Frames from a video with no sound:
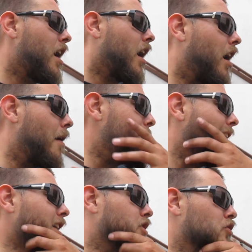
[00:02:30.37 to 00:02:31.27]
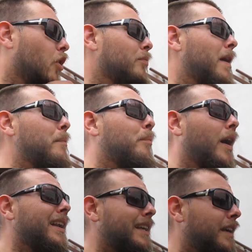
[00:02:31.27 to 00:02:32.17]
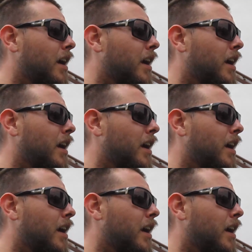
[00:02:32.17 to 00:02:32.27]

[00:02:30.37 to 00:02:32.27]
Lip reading: Now, I sold my buddy